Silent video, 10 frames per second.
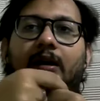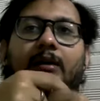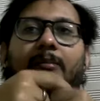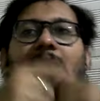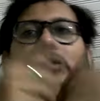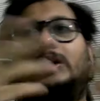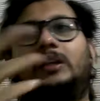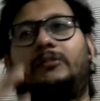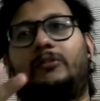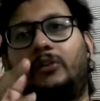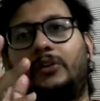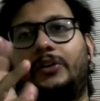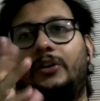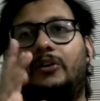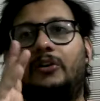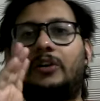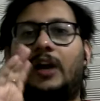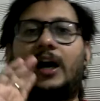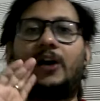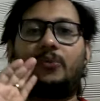majorly focusing on
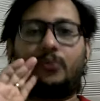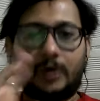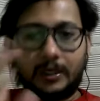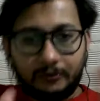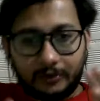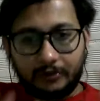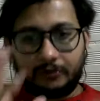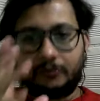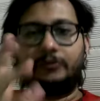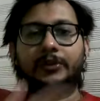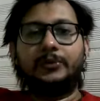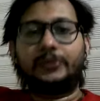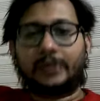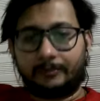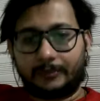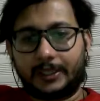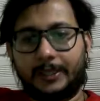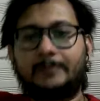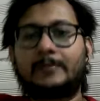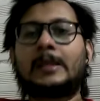how one would view
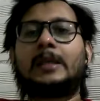something.